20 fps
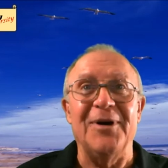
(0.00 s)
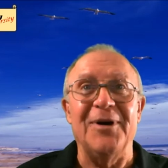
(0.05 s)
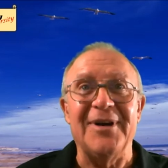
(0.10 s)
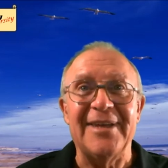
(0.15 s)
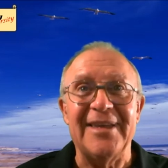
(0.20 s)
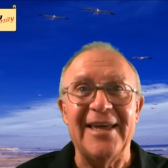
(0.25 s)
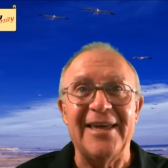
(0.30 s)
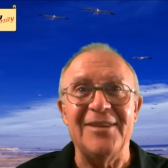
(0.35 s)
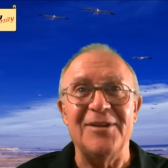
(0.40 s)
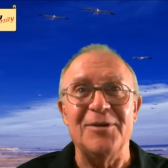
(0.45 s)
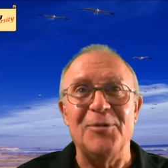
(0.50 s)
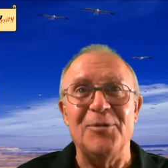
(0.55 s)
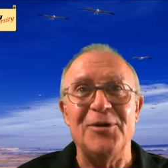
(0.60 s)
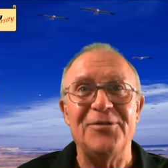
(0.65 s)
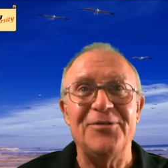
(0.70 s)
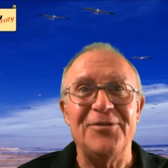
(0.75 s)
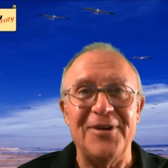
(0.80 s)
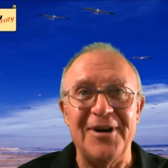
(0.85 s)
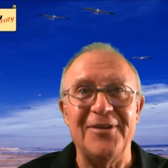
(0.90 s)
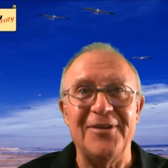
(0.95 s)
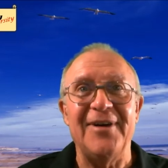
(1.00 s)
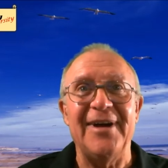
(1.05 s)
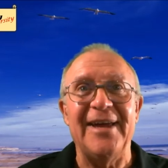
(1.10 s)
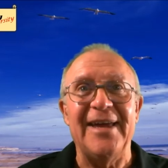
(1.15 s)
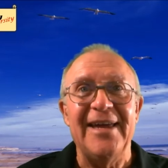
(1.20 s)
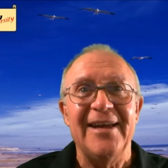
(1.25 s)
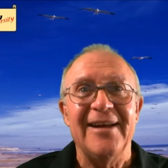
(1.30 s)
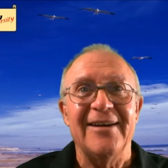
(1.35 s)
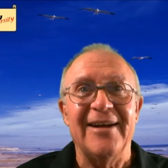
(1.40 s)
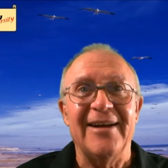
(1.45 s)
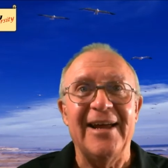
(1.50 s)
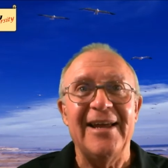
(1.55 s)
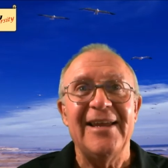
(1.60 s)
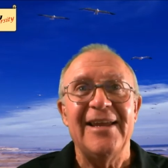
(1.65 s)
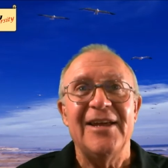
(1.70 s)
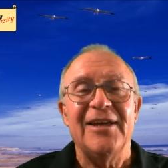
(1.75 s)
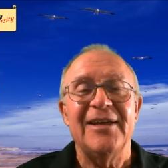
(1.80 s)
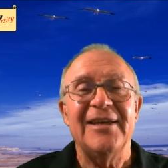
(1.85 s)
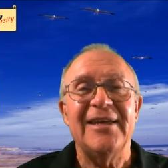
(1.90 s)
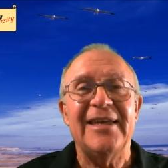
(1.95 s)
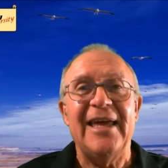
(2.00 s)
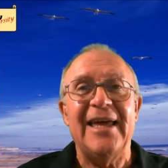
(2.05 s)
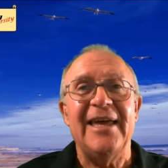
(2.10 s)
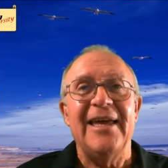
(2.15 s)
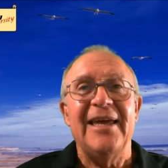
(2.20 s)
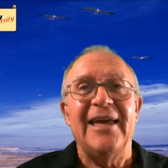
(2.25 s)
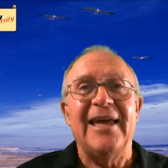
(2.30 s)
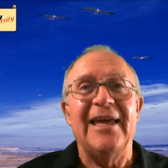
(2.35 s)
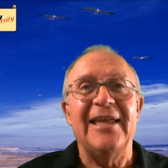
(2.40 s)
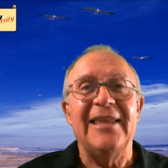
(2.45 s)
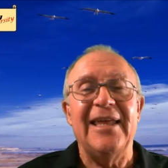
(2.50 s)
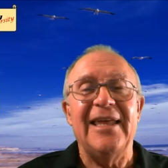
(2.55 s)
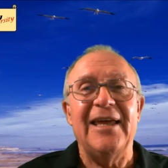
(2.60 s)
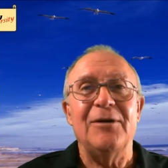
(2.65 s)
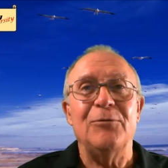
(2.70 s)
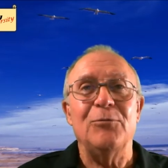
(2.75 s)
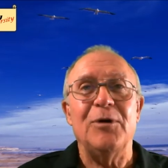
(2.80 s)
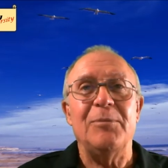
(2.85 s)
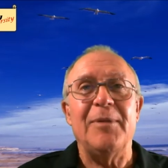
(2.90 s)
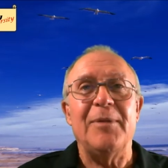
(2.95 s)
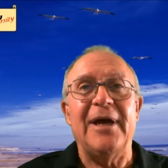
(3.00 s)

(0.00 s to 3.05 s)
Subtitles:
yeah, they're both far away, right? Okay, and then we might